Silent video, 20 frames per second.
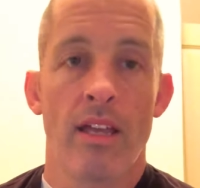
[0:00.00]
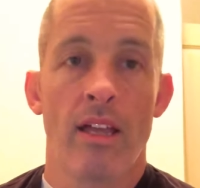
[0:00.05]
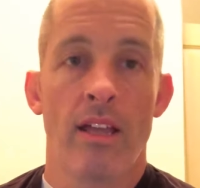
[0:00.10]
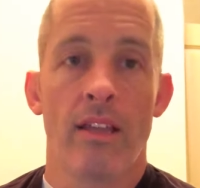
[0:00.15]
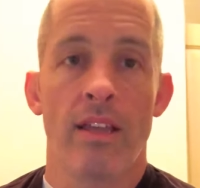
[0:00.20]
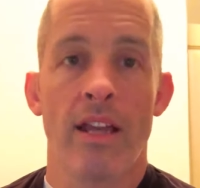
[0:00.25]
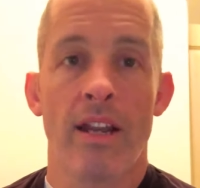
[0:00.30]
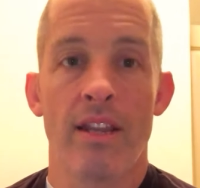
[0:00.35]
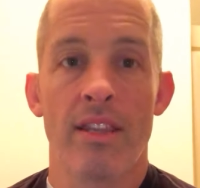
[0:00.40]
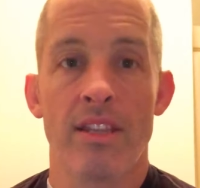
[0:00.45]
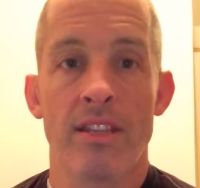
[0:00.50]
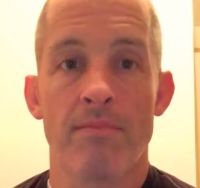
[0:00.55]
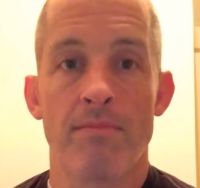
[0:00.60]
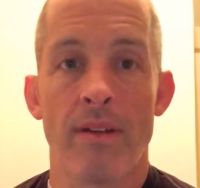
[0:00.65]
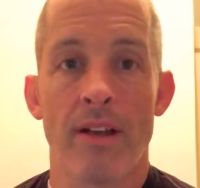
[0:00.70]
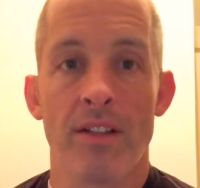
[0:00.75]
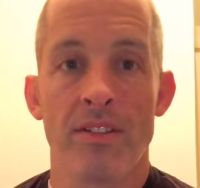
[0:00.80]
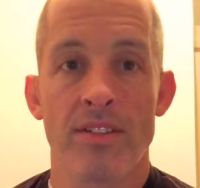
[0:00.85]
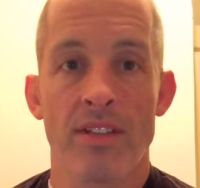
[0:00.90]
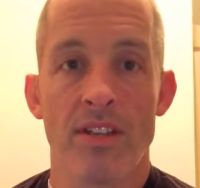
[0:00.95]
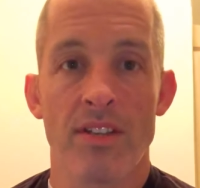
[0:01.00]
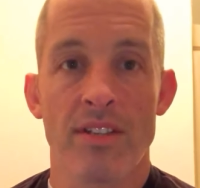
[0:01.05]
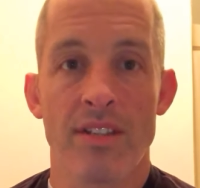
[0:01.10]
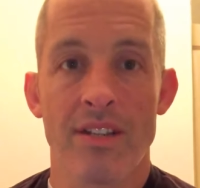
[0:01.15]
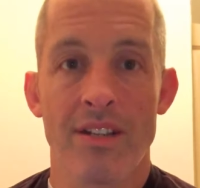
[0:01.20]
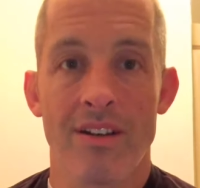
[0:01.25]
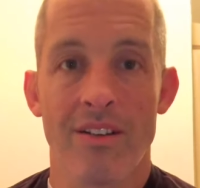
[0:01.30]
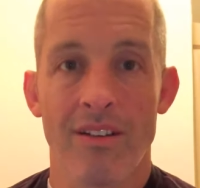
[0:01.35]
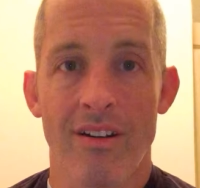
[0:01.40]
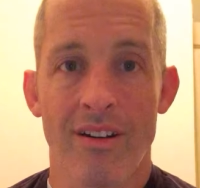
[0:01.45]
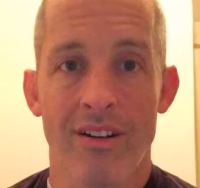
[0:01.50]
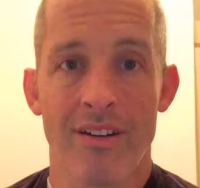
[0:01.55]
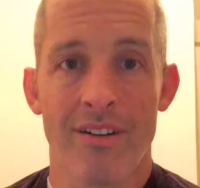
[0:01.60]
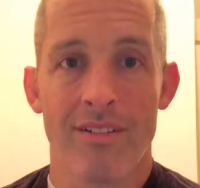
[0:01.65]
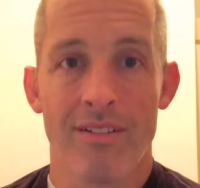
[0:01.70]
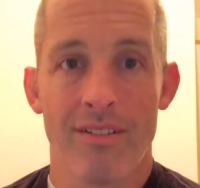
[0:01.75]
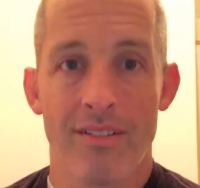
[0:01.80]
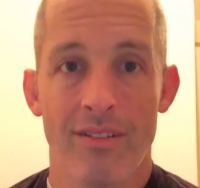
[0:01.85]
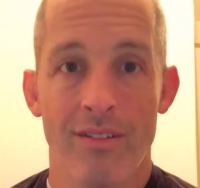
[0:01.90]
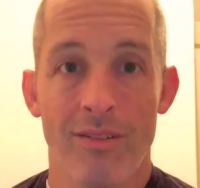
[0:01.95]
a lot of these belts I see
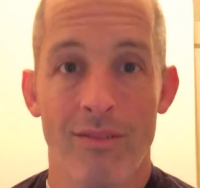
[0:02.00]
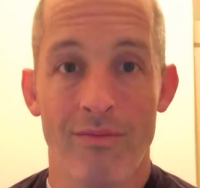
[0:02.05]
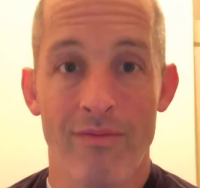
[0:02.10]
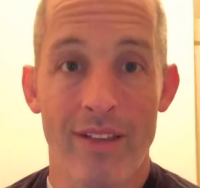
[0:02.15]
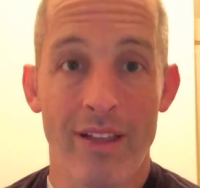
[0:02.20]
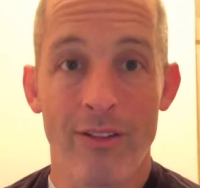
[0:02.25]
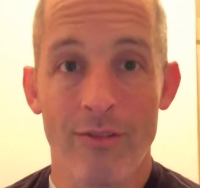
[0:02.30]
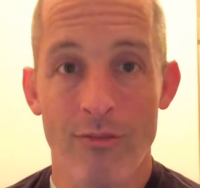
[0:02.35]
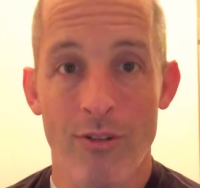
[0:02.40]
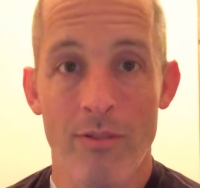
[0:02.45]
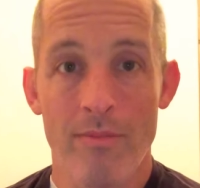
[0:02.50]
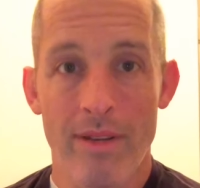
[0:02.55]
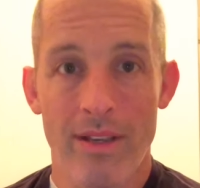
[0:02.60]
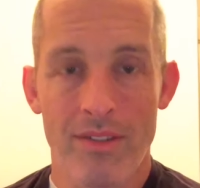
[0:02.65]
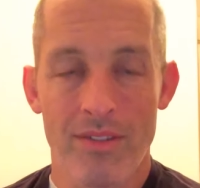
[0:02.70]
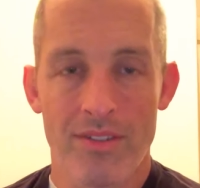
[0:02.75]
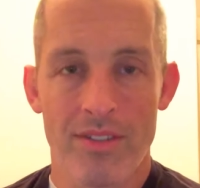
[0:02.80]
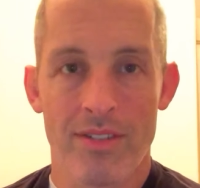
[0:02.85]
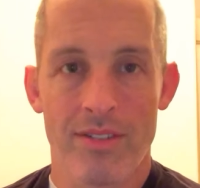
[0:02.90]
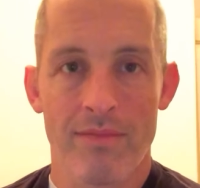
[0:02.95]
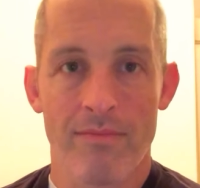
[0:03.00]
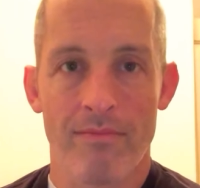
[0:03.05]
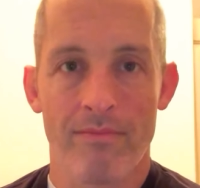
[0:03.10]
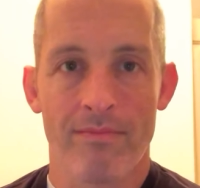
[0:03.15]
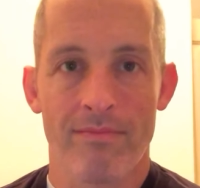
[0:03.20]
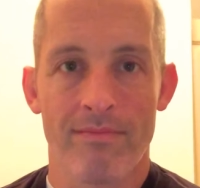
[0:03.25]
are little Velcro belts.